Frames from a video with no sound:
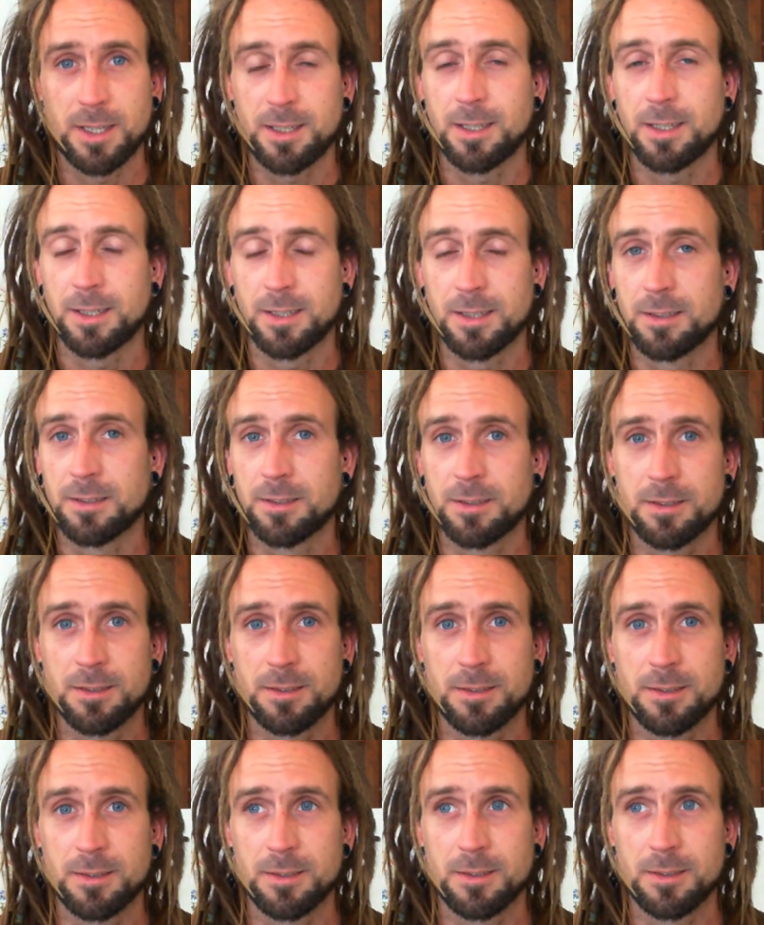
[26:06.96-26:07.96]
in this
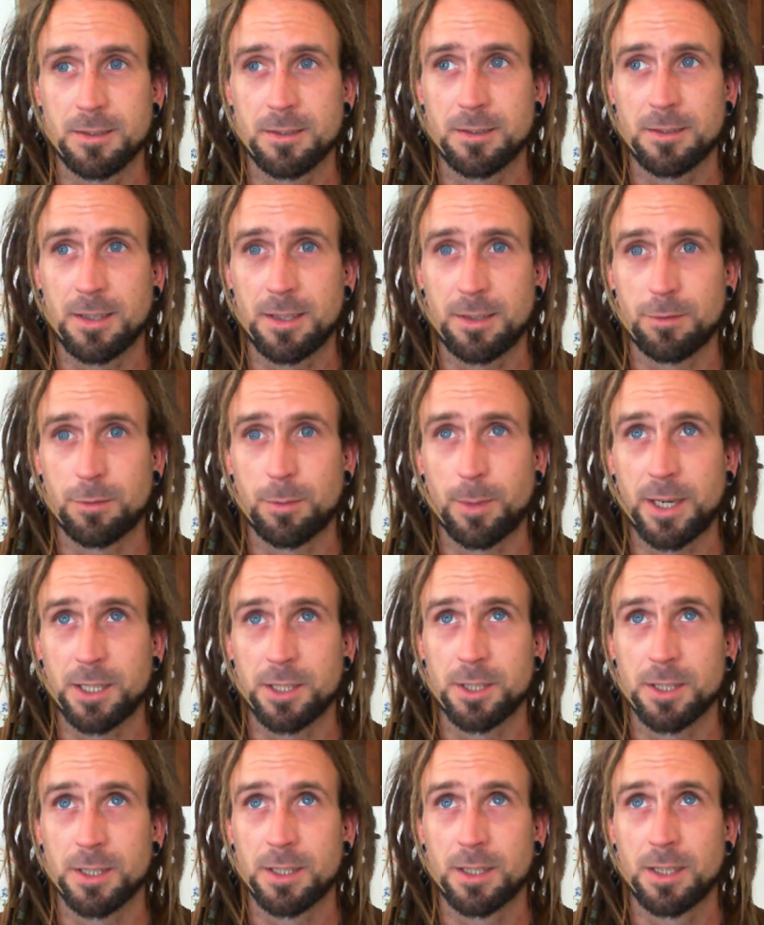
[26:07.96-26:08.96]

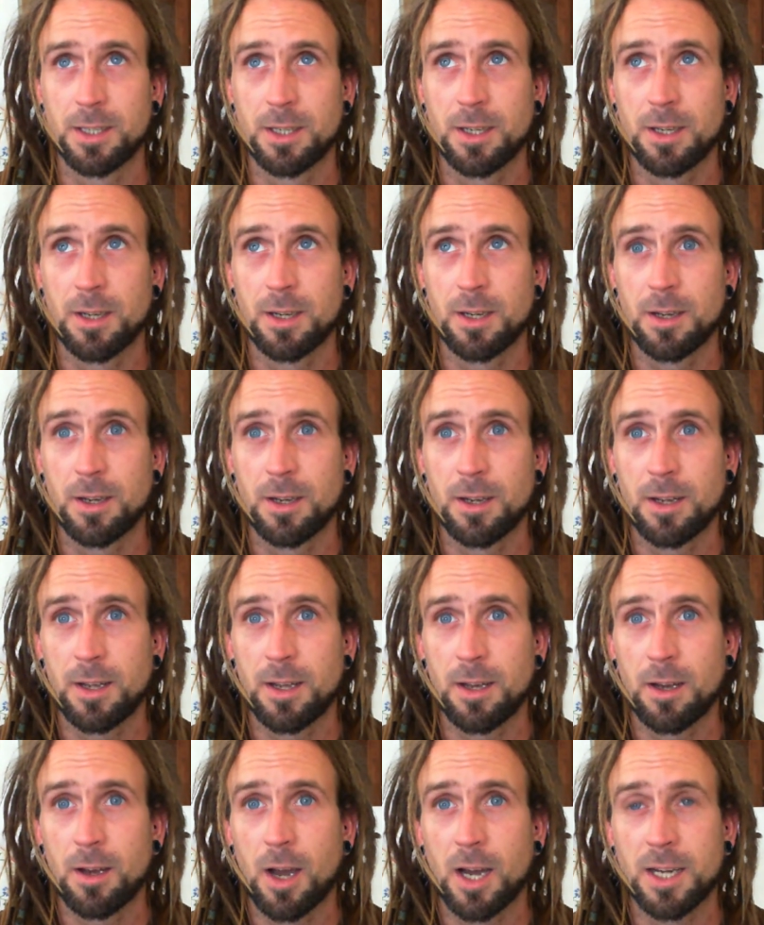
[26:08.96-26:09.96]
information,
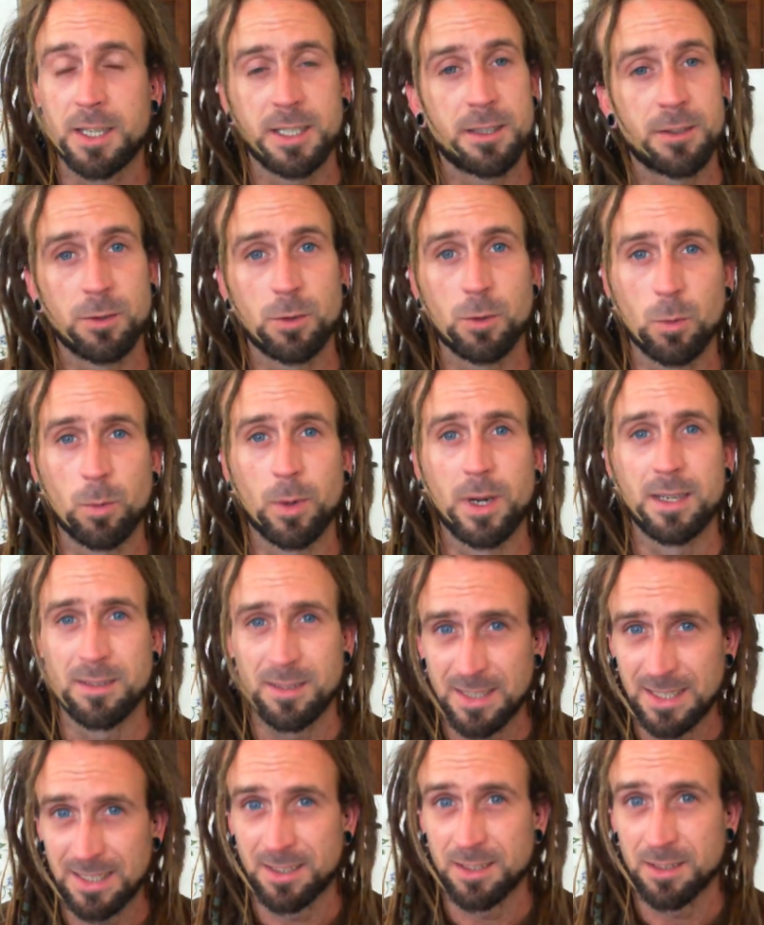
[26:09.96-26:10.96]
I didn't always
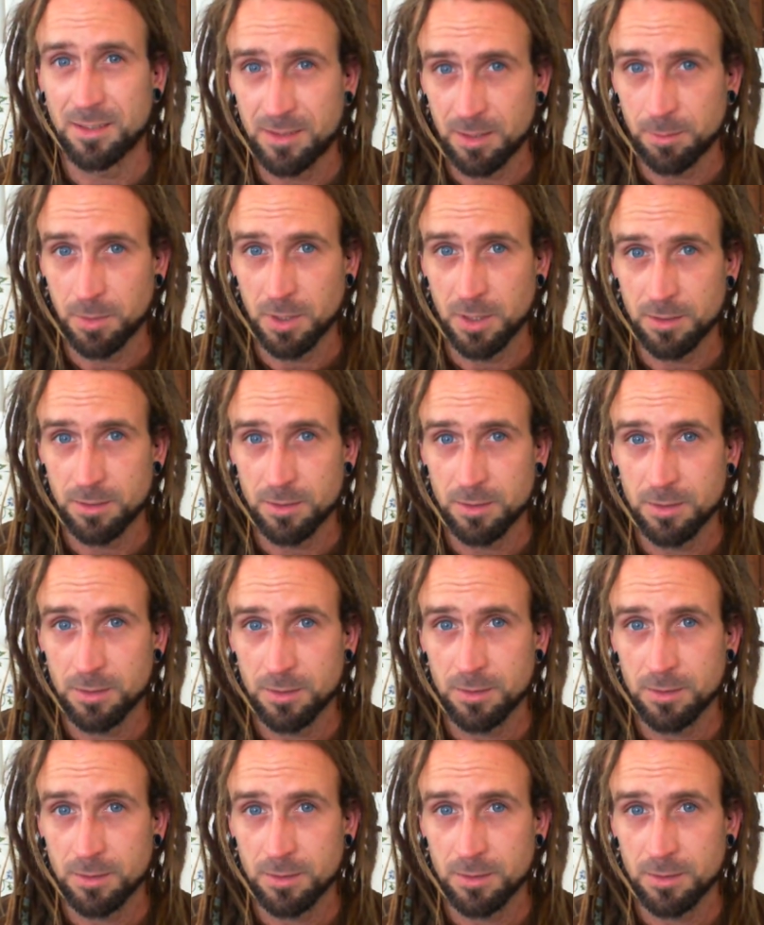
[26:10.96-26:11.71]
need the stimulus.